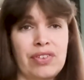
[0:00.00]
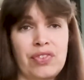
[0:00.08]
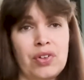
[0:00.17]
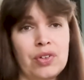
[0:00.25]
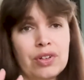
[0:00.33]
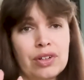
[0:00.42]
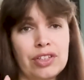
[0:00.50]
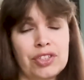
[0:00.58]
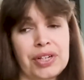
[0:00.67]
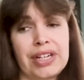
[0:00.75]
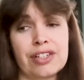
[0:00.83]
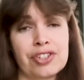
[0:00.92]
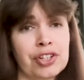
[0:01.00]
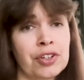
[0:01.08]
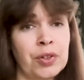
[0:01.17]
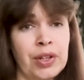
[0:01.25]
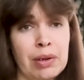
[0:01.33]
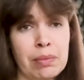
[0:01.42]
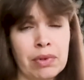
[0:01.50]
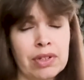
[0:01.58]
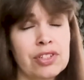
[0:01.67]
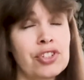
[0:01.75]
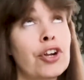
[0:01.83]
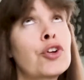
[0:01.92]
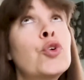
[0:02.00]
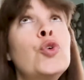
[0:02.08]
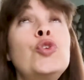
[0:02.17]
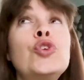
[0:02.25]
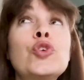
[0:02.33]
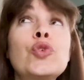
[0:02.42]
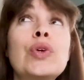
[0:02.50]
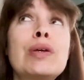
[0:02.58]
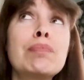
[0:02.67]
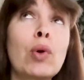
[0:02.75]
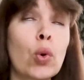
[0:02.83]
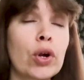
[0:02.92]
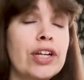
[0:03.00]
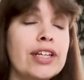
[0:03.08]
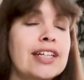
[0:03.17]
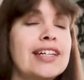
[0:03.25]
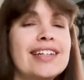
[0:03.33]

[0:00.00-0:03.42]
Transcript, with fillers: if you are doing a charcuterie, charcuterie board,